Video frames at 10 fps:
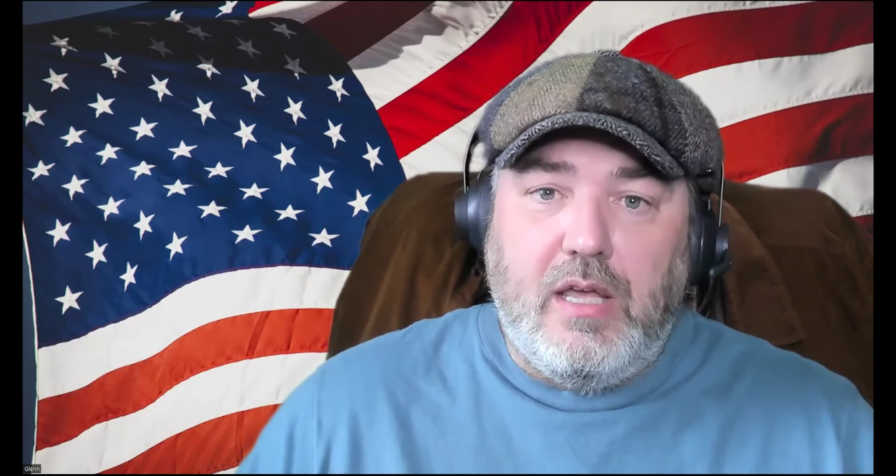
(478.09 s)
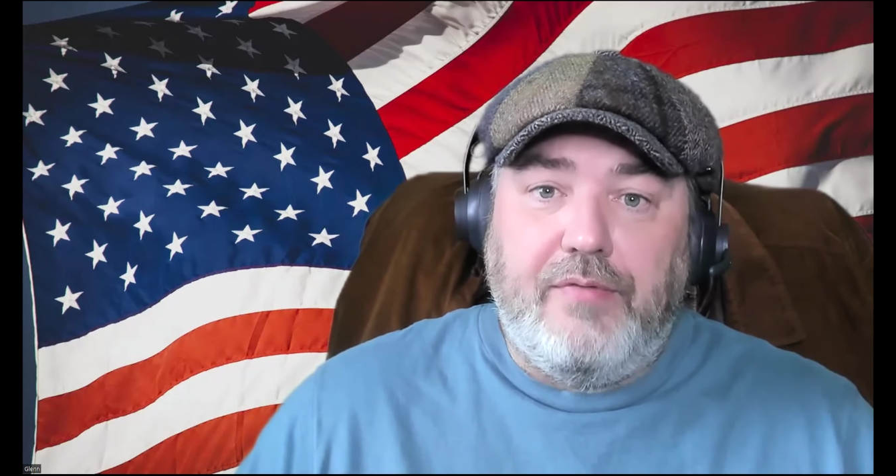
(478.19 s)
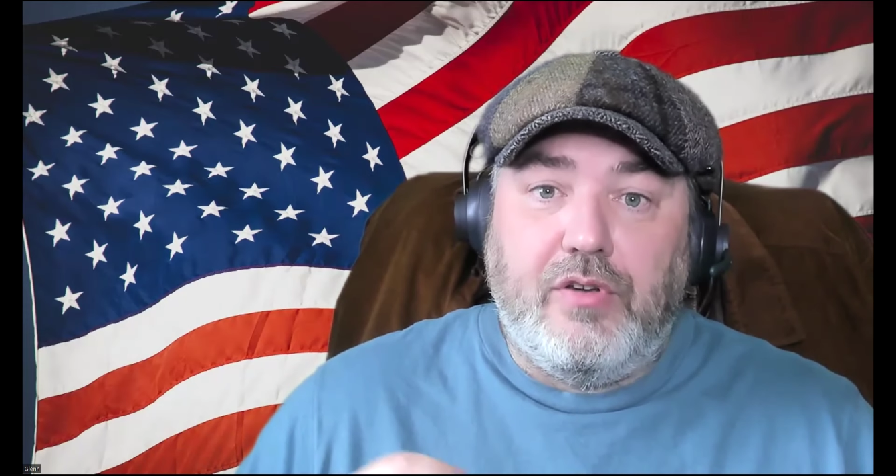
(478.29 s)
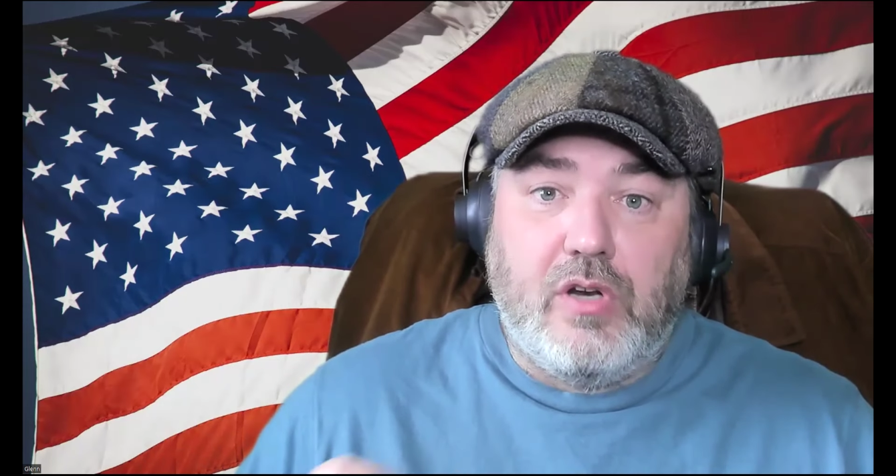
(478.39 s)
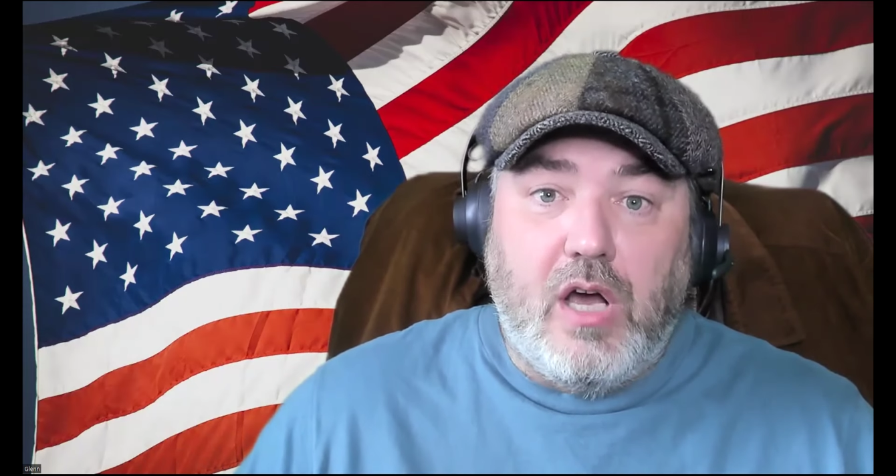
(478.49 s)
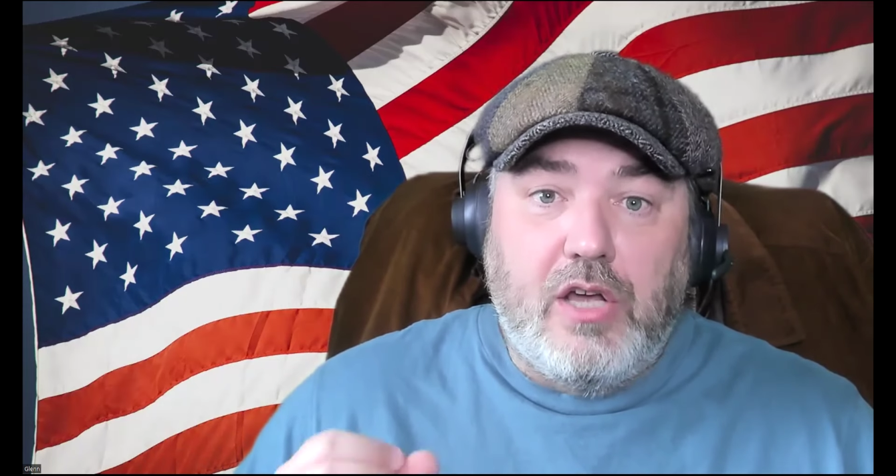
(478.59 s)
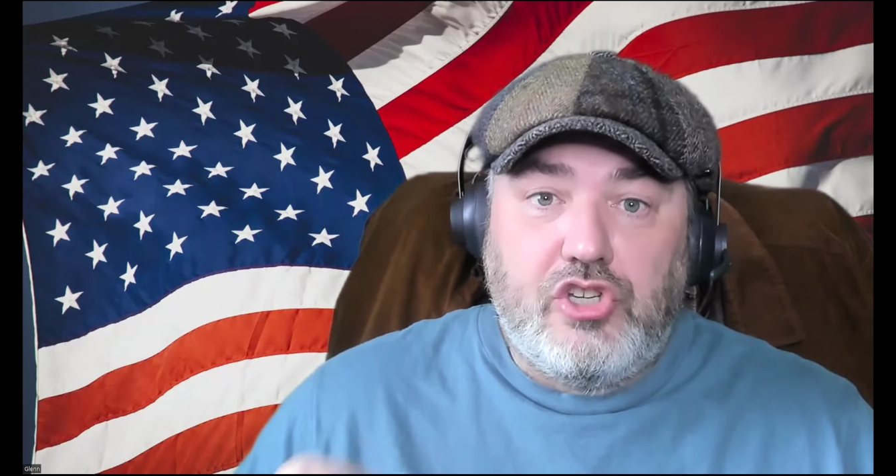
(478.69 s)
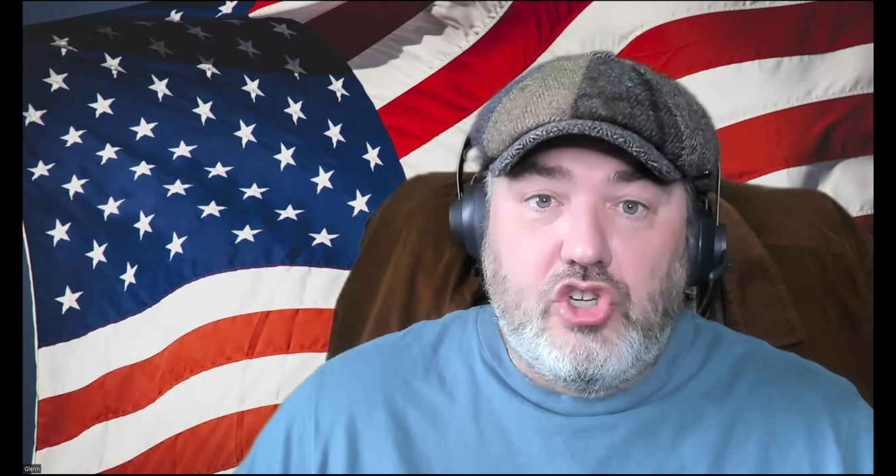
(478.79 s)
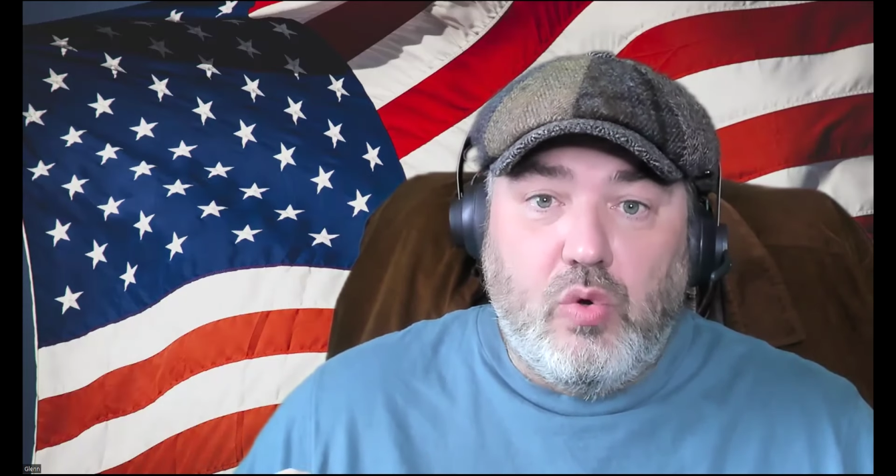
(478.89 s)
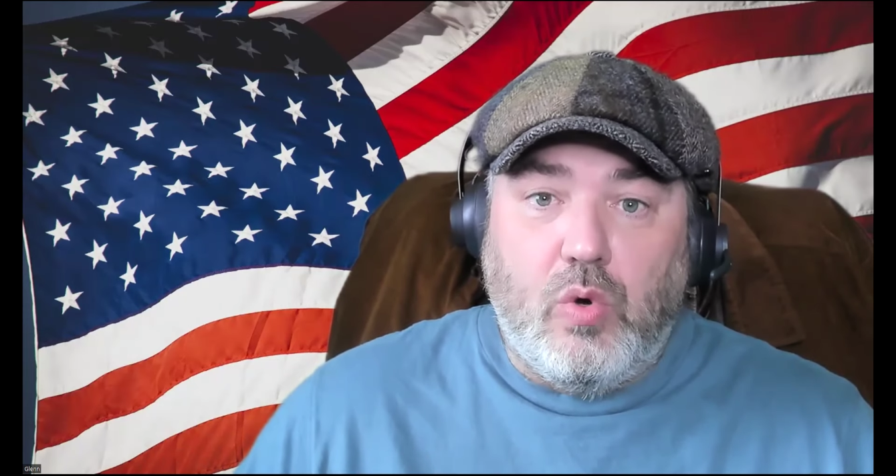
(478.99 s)
If you're not
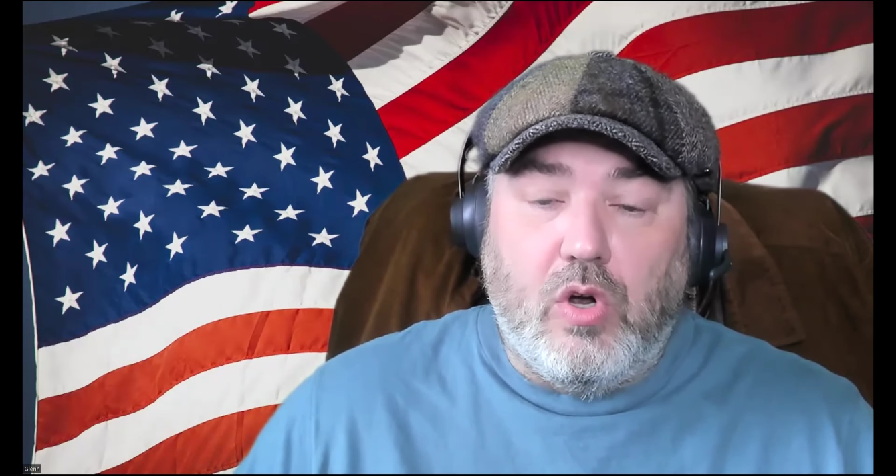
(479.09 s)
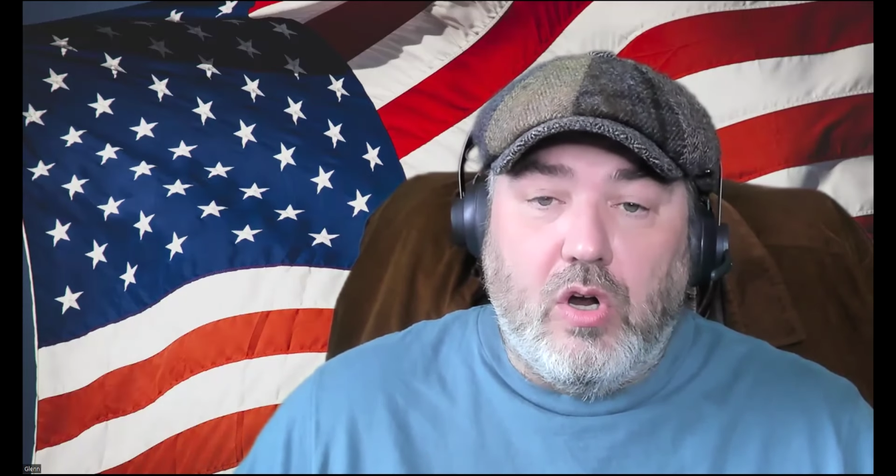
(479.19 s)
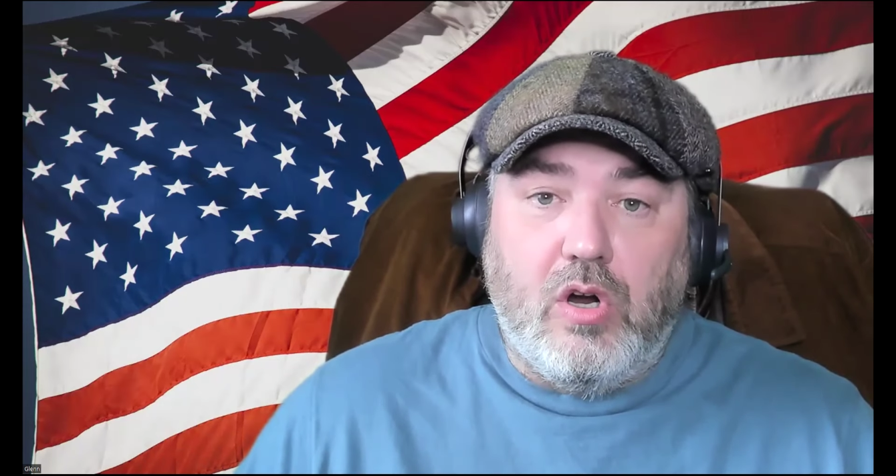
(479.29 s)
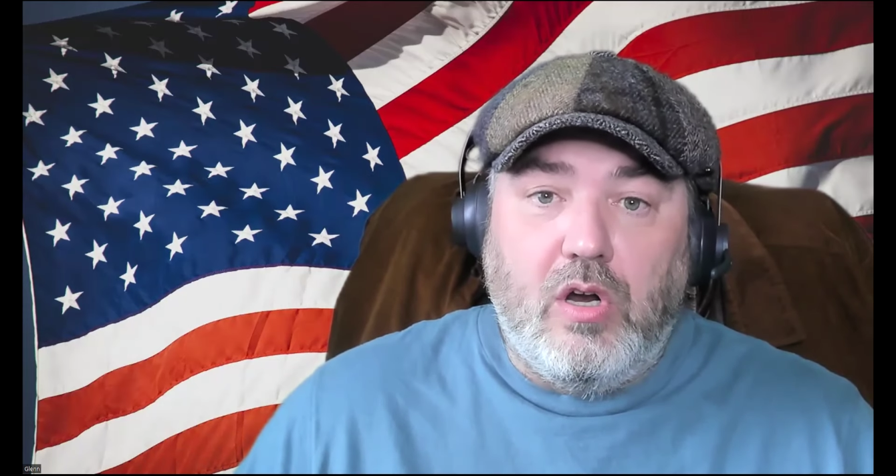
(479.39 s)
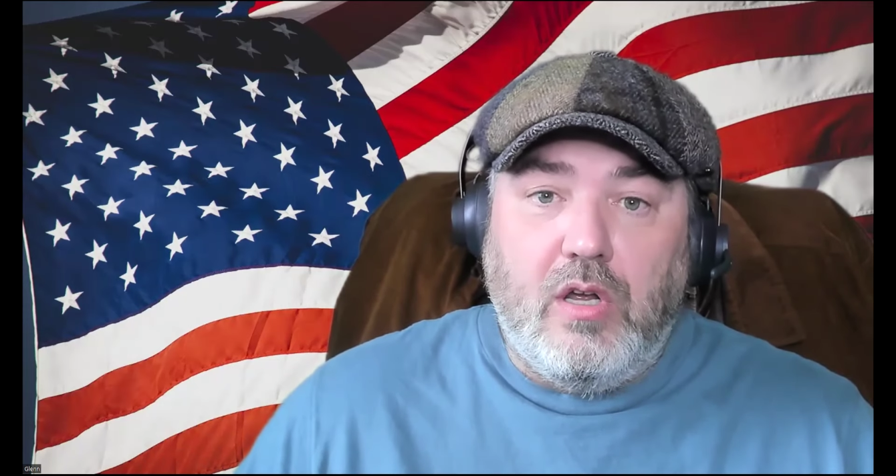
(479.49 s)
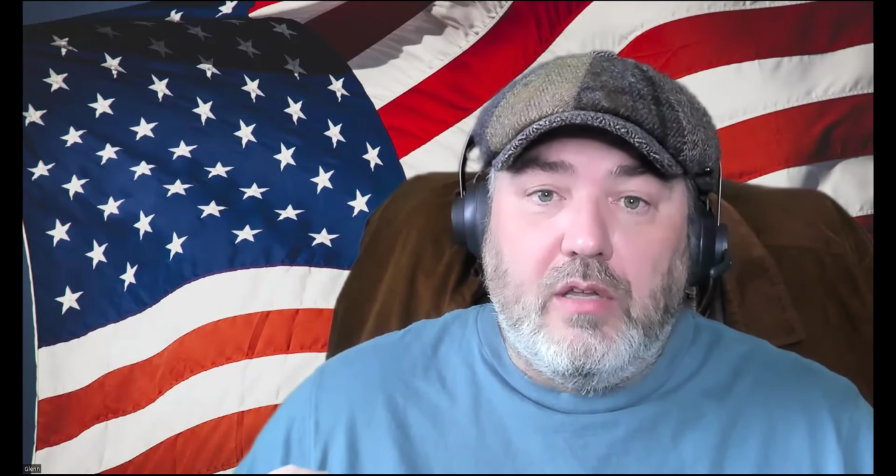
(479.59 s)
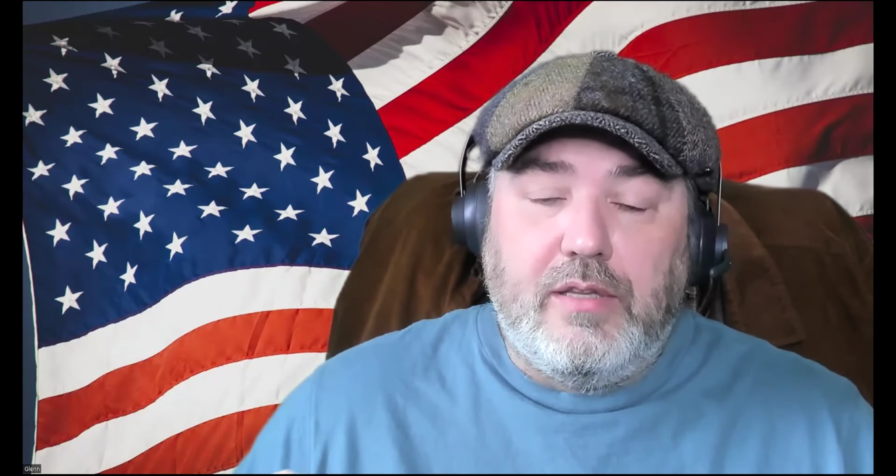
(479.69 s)
sure